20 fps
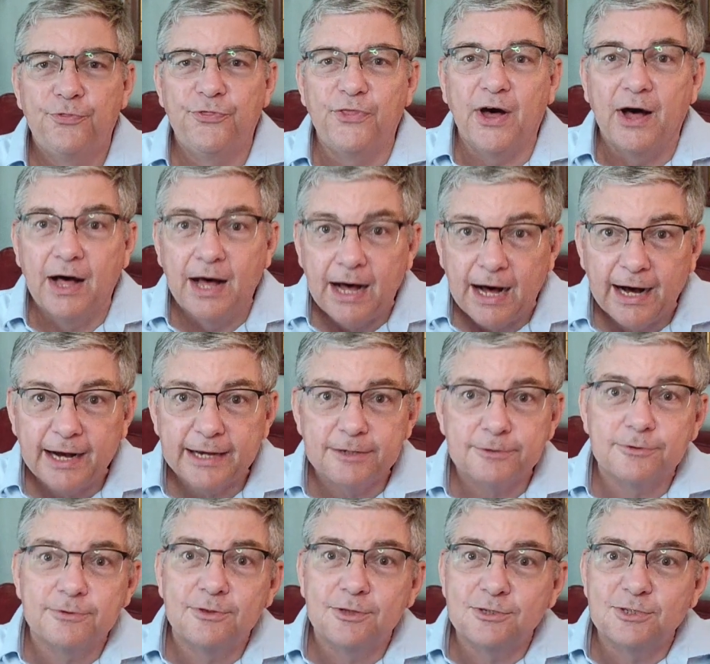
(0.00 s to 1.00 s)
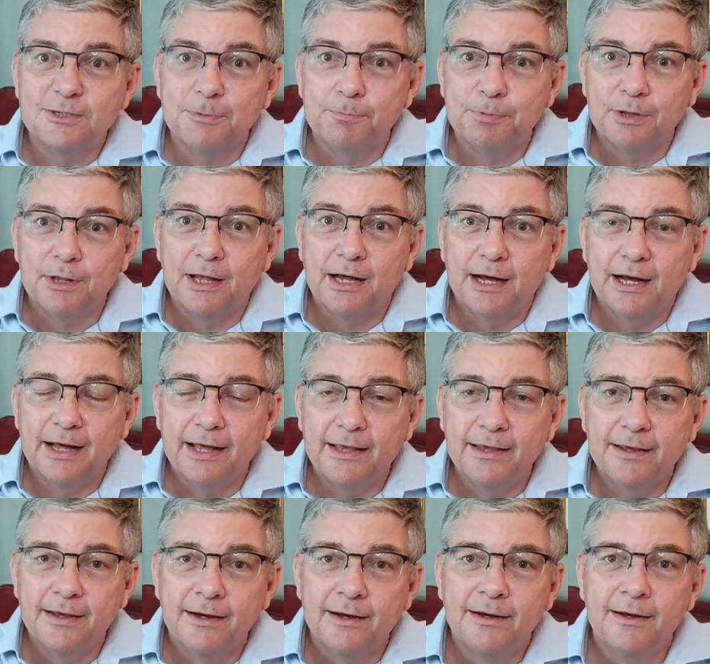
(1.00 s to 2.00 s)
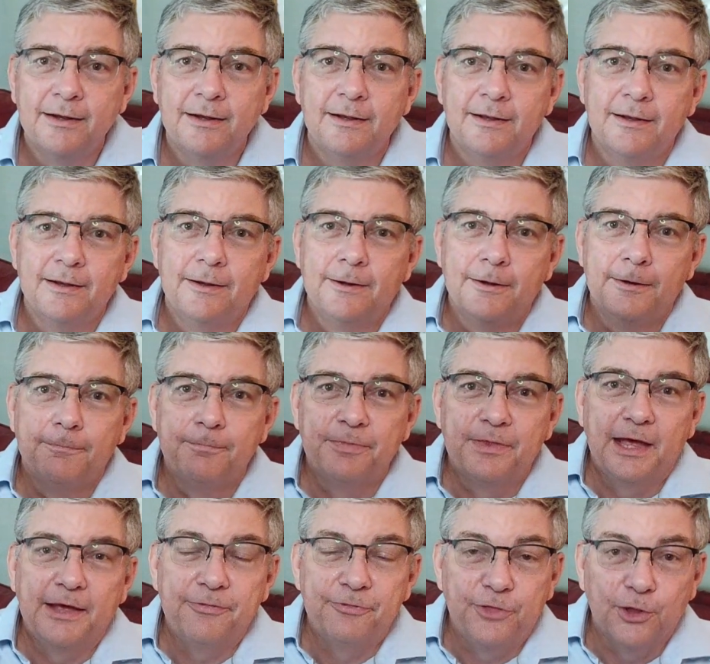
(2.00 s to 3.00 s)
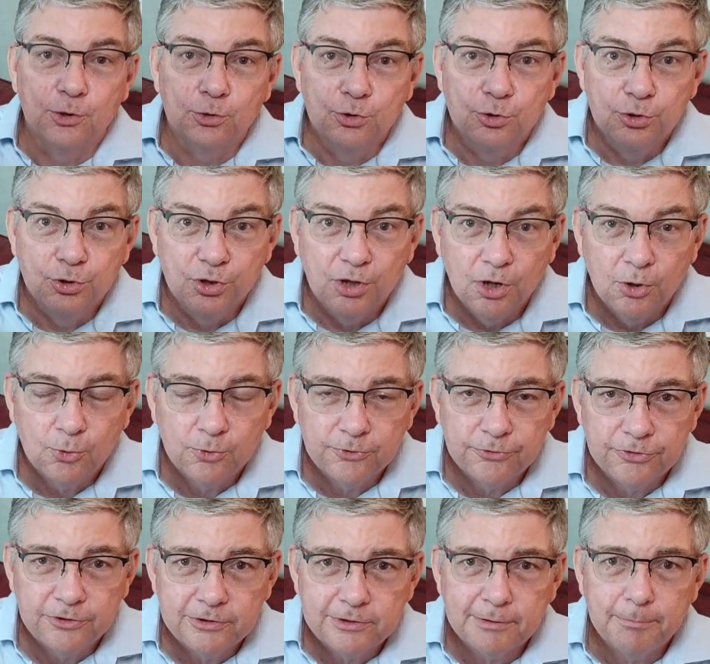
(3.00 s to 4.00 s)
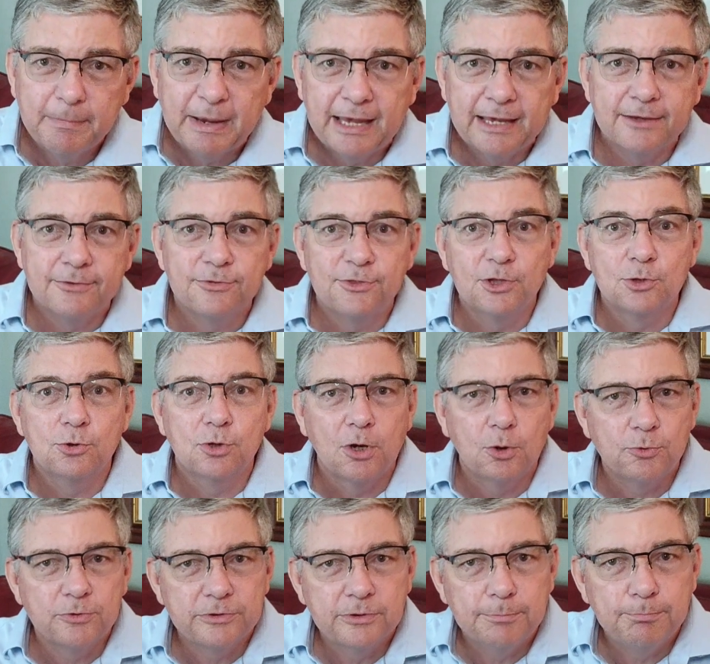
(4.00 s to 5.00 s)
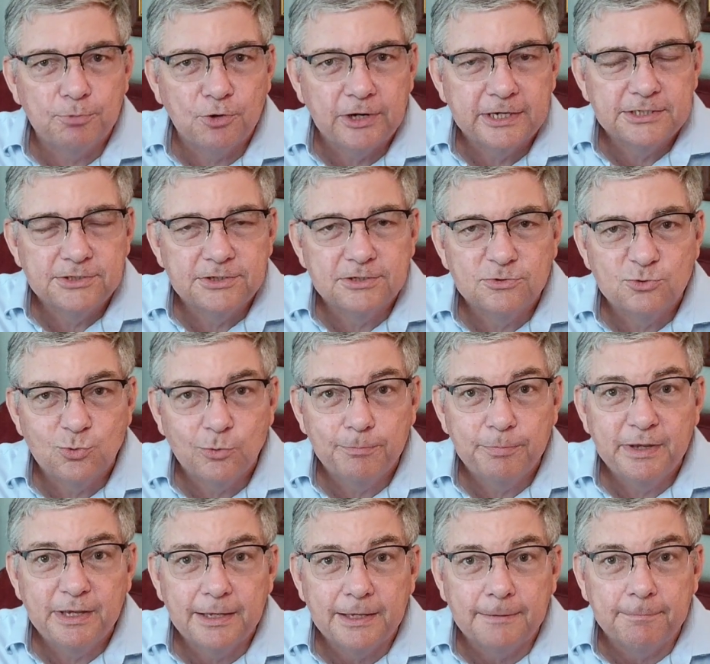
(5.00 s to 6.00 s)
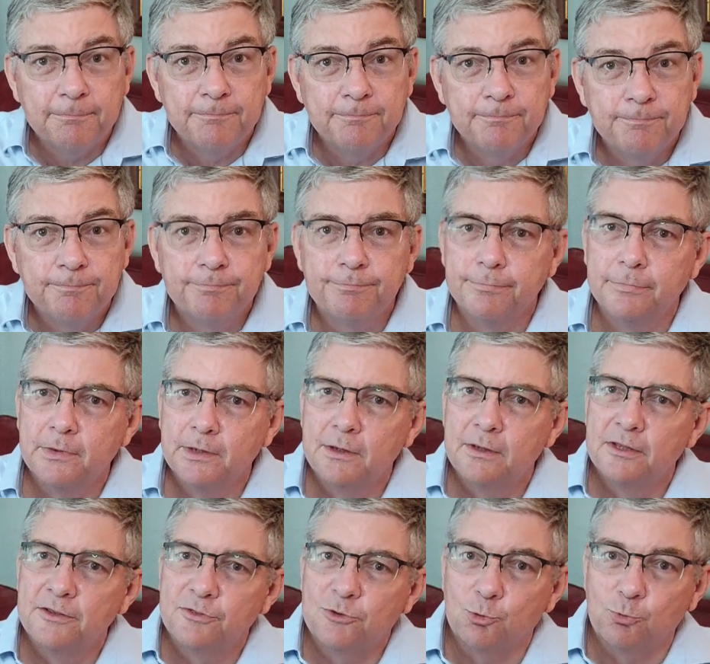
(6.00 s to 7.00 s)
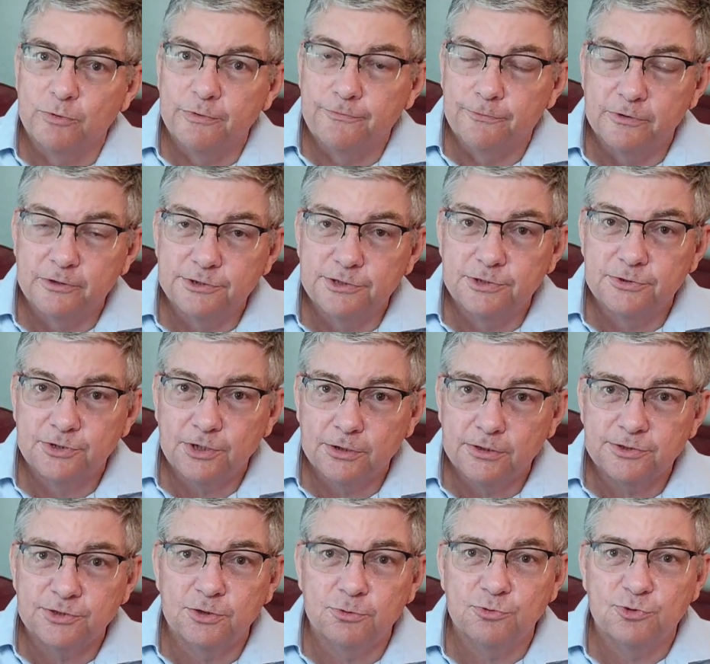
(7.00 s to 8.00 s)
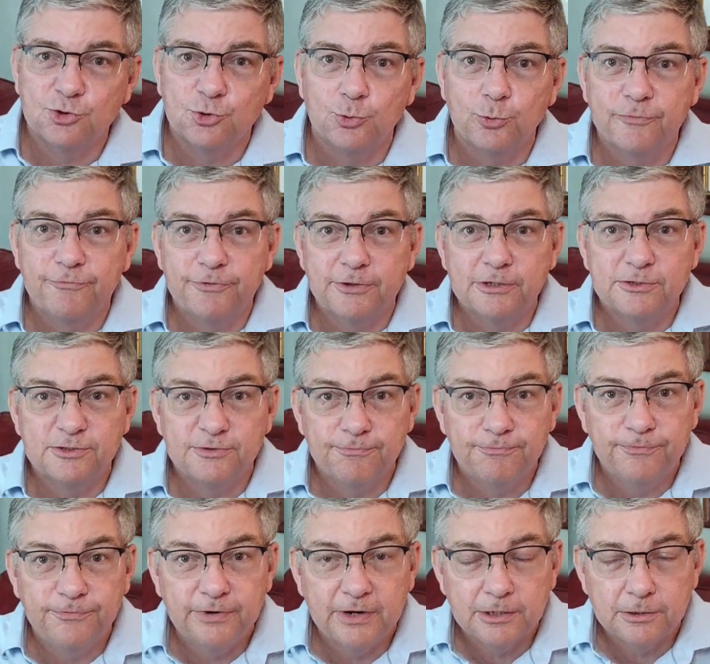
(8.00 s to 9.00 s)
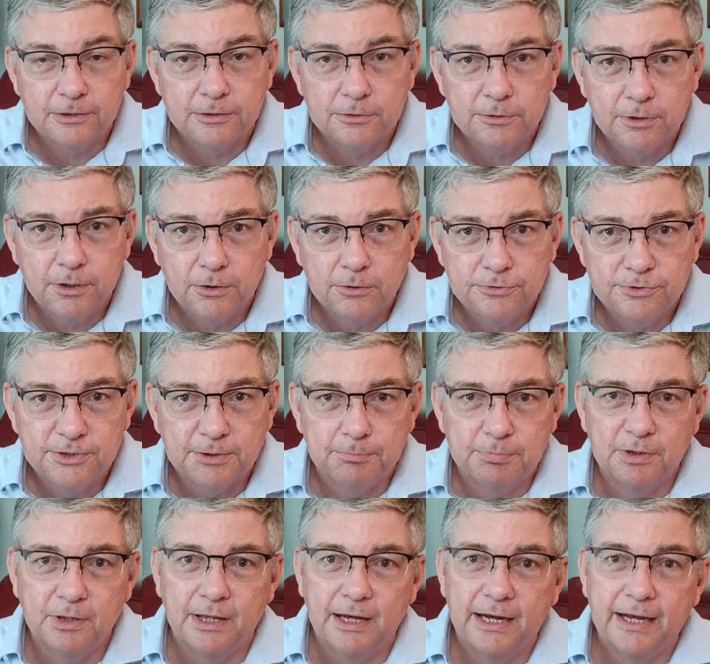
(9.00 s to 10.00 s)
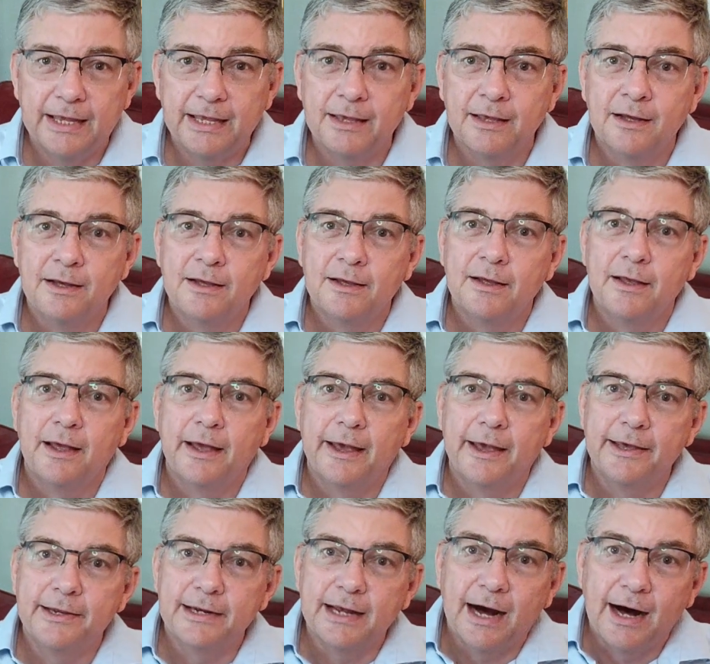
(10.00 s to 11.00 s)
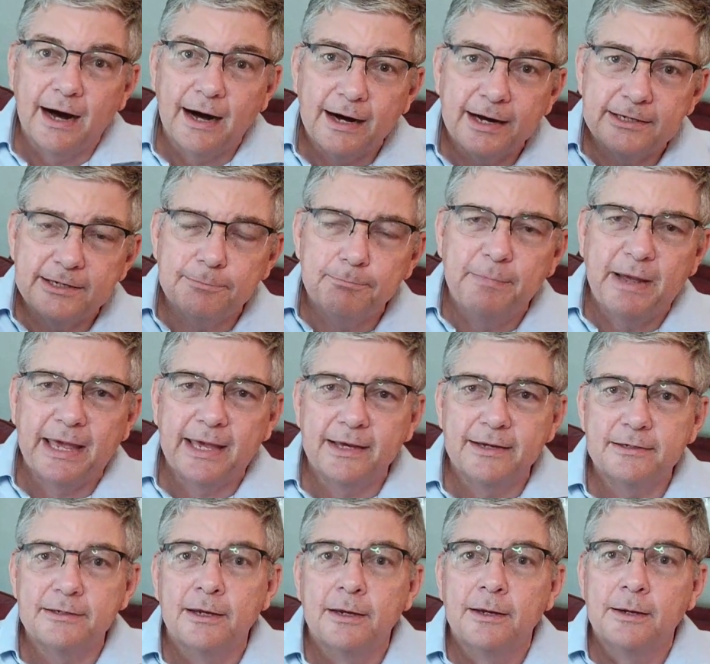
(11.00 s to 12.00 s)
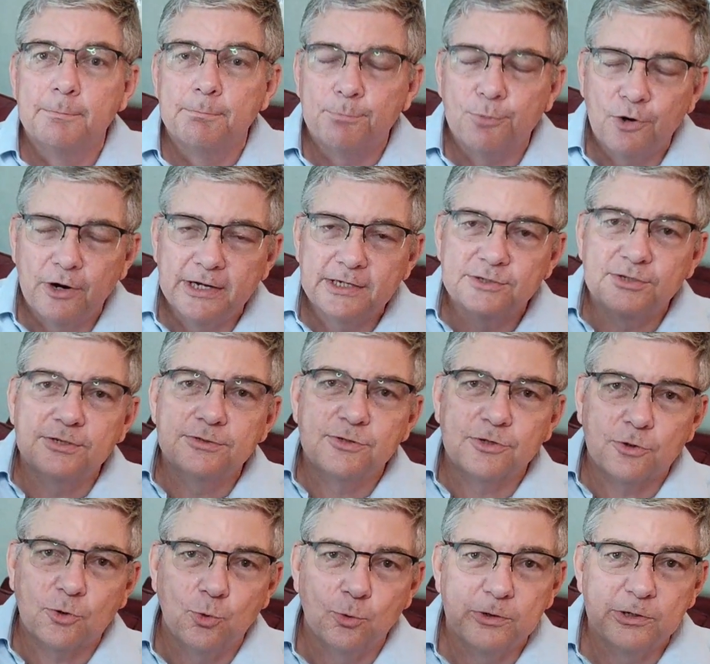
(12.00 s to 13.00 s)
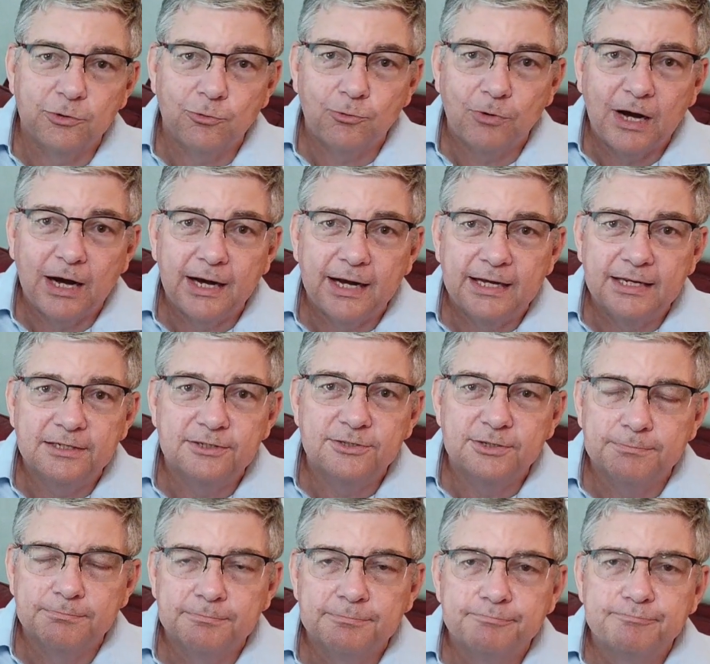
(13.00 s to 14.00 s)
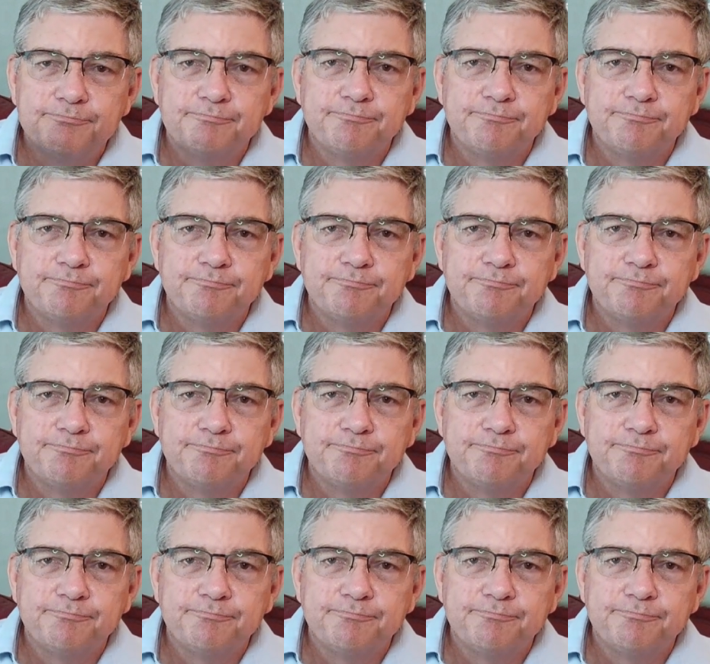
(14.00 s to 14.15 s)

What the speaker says: The higher the supply and the lower the demand, the lower the prices will be. The reverse is also true. If there's very low supply and high demand, prices are going to rise.